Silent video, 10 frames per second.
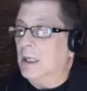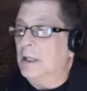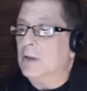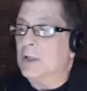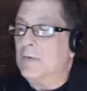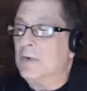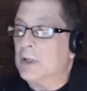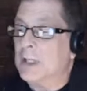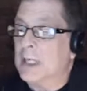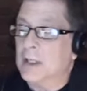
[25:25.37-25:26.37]
He'll give you
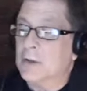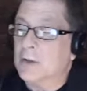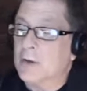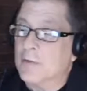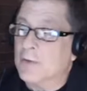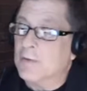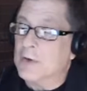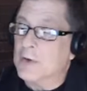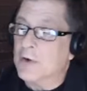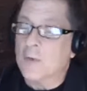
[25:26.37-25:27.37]
again a good
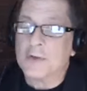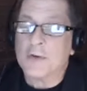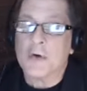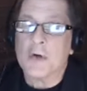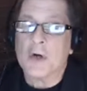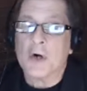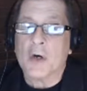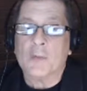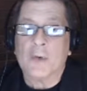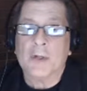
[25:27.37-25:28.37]
overview of what's going
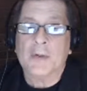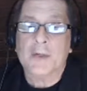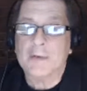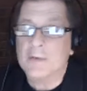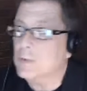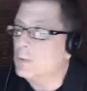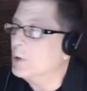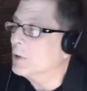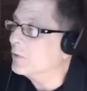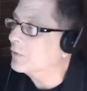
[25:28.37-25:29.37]
on with these new
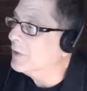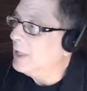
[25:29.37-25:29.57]
bills.